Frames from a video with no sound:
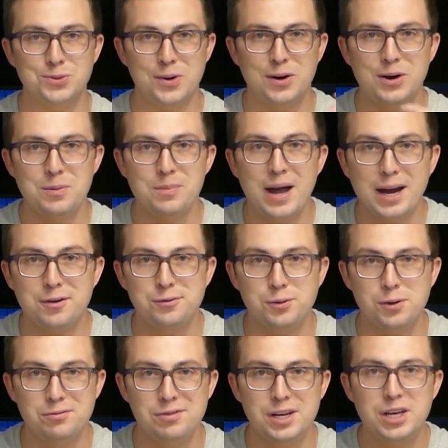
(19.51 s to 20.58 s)
welcome back
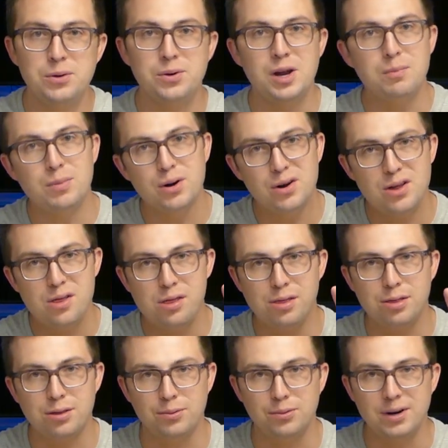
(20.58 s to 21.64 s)
for video number
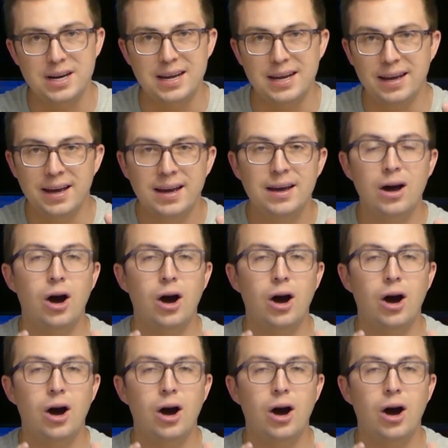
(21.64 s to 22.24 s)
3.